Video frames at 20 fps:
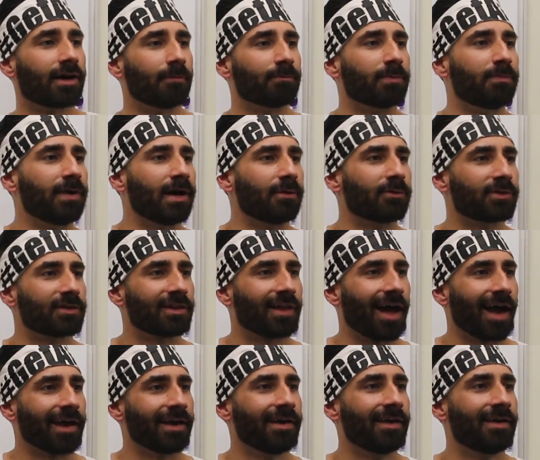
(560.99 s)
come prepared with a
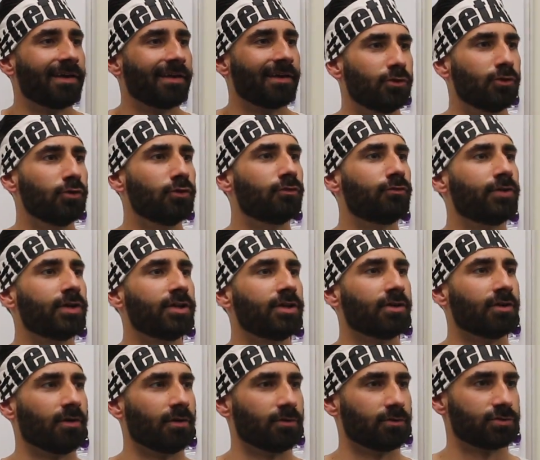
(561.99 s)
lie. New
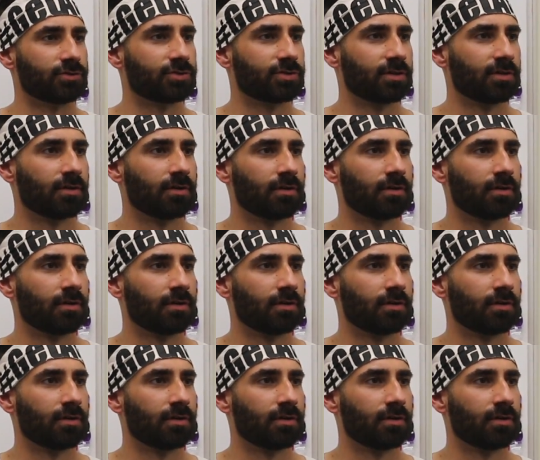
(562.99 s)
videos